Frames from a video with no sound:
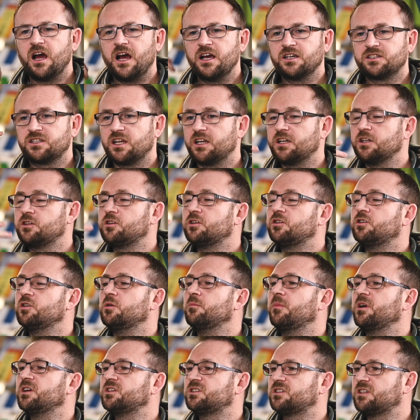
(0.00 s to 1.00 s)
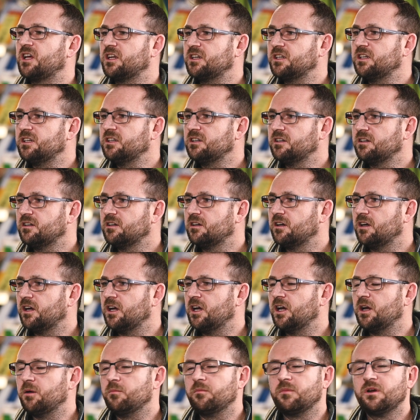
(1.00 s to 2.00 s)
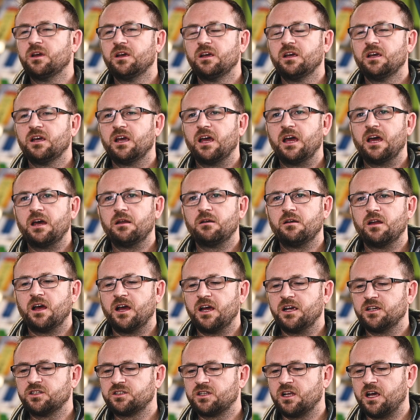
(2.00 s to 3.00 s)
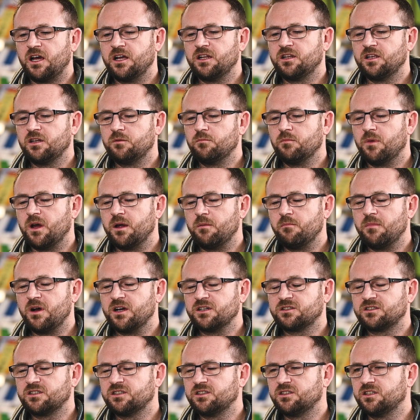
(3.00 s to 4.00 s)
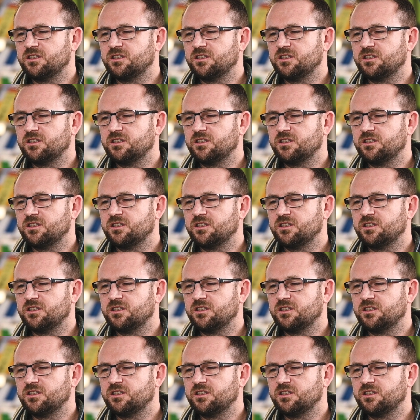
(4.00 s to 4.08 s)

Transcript: I started to do my study, and I did my master's